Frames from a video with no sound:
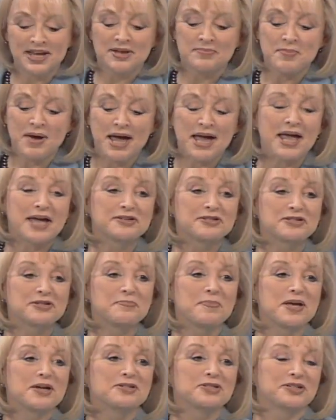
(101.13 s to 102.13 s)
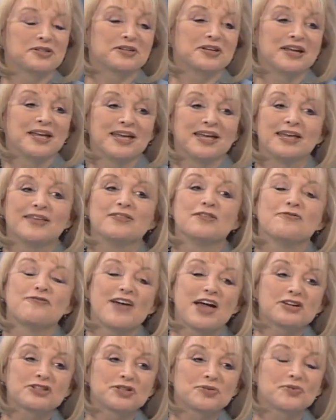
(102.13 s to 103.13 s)
in my estimation, in the
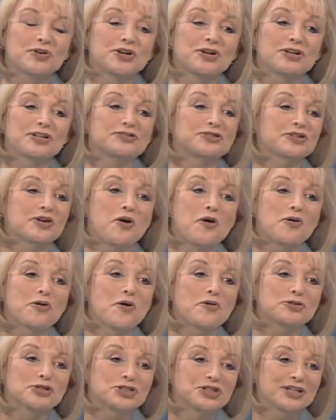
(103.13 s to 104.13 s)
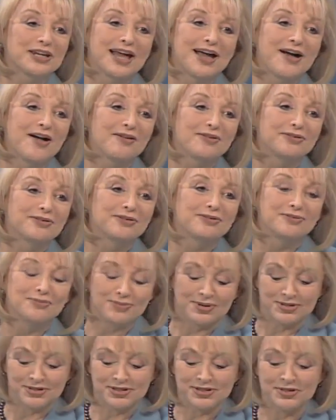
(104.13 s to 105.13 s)
fashion world, is Coco Chanel, who
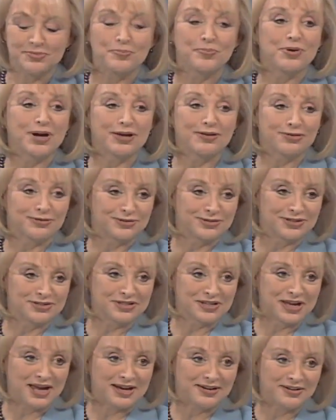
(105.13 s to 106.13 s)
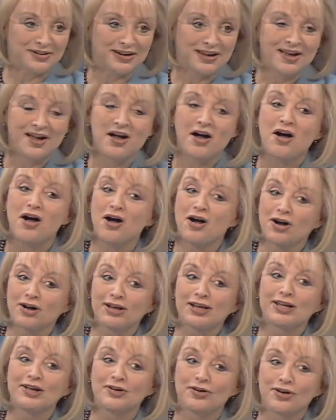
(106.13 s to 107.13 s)
was the breakthrough designer.
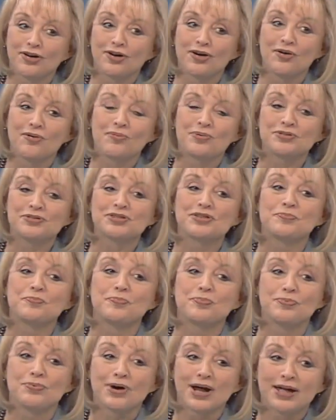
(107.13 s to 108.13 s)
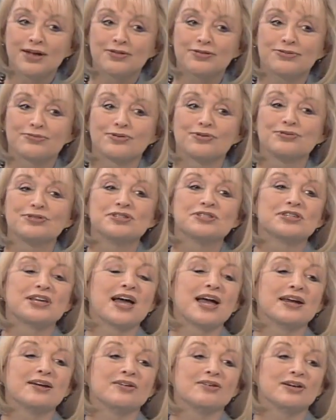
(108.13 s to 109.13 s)
Harley Earl was the breakthrough
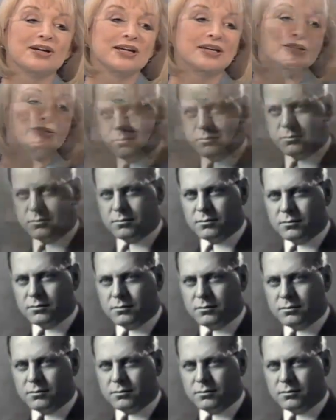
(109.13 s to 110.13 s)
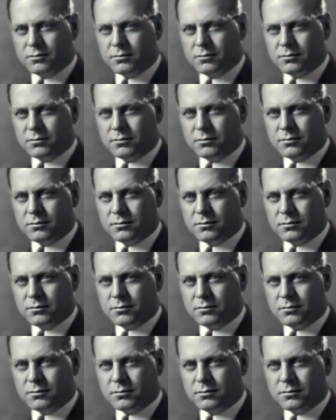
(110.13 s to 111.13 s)
designer in automotive. And what a
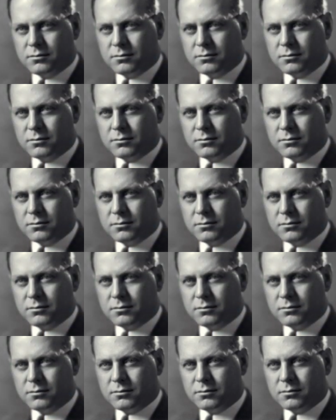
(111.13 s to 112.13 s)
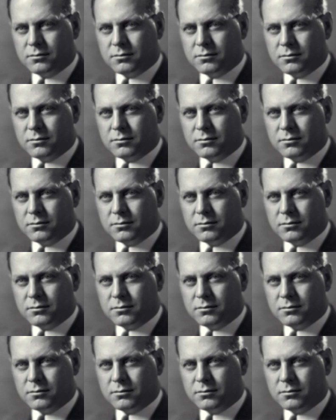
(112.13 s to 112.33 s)
story he has.